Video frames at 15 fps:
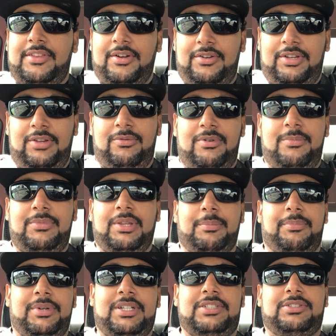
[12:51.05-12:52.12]
the OEM, the
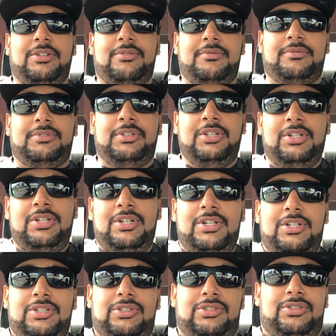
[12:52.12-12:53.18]
Brickstone
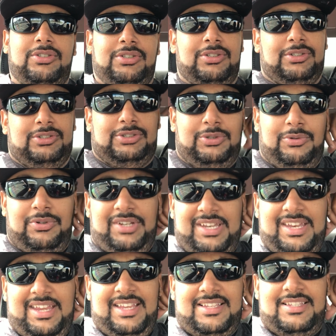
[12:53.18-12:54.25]

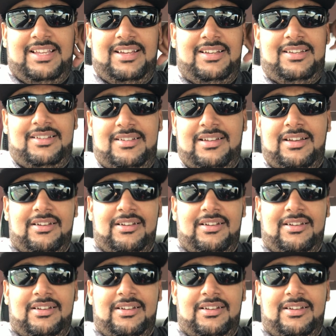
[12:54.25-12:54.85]
Turiniza.